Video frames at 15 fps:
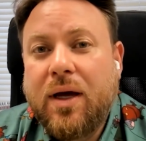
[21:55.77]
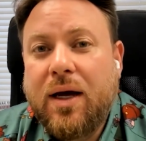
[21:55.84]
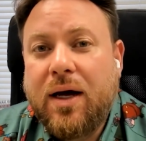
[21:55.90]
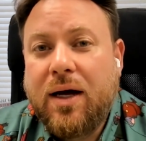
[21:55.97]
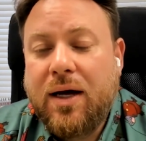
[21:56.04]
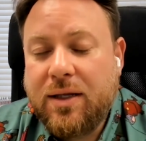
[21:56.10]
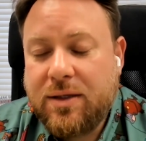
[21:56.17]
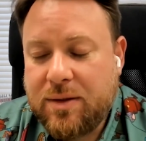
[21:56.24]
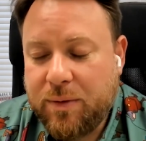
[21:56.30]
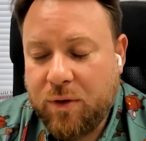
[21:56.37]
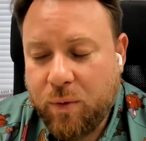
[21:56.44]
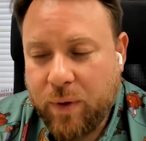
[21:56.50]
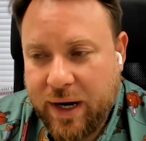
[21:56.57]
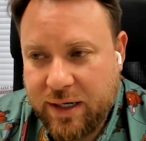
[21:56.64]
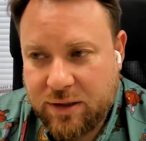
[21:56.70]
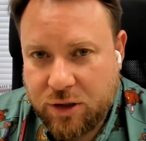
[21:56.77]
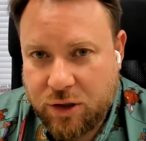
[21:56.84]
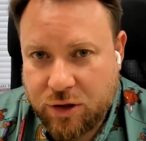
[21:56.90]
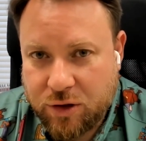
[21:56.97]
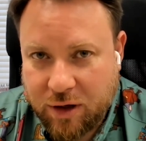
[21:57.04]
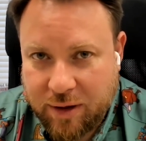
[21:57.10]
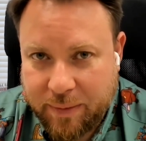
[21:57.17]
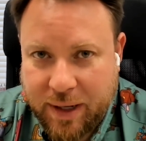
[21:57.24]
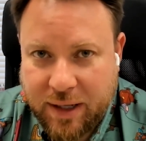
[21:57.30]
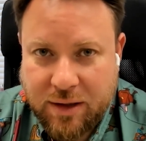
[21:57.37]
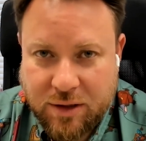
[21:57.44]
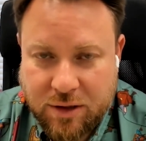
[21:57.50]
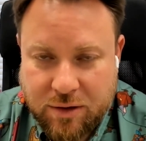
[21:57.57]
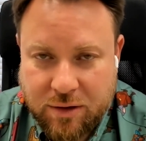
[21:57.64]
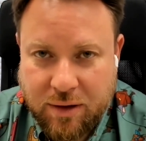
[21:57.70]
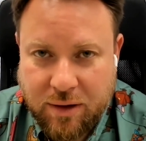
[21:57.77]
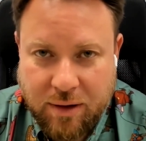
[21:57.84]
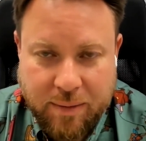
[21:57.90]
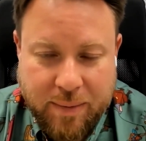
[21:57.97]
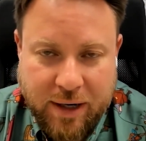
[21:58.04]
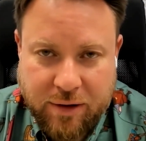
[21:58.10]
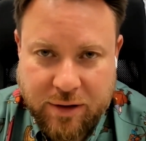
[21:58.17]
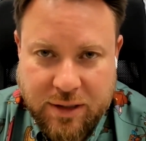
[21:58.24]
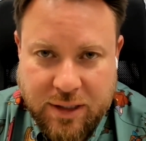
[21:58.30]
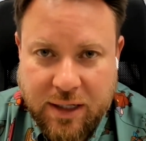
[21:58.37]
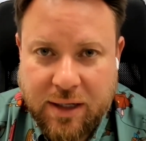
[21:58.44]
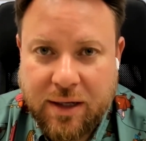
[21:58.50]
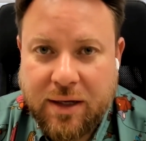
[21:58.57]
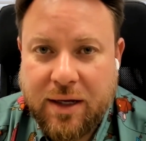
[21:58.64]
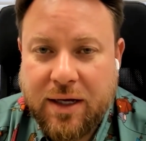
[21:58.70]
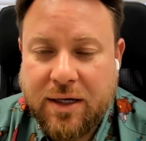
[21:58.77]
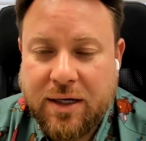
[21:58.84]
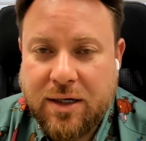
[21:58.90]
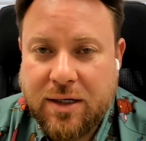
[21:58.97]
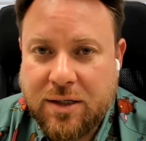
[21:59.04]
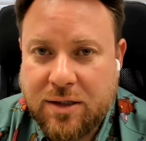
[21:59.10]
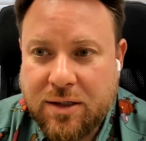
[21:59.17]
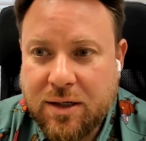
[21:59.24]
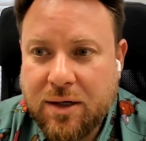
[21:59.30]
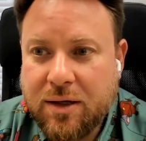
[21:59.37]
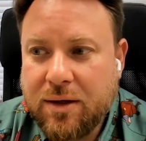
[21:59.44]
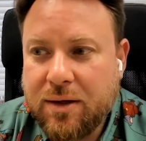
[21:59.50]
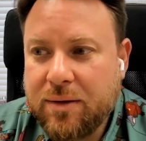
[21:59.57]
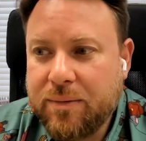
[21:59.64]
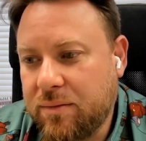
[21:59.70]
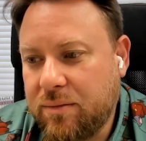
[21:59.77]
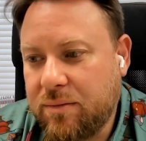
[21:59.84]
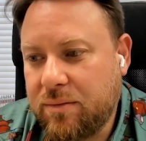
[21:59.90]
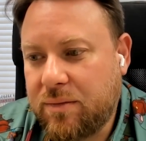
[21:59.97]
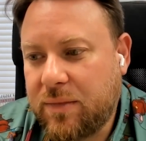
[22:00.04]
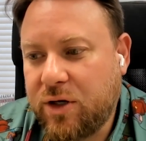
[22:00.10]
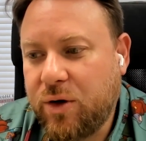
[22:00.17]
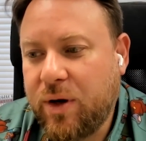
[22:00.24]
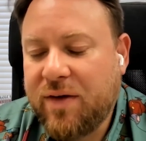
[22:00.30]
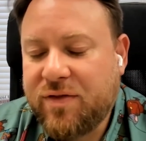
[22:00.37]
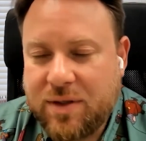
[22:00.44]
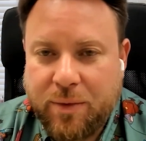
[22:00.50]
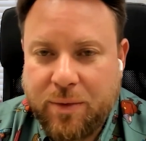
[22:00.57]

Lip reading: and some of the ways that you talk about critiquing is that you have some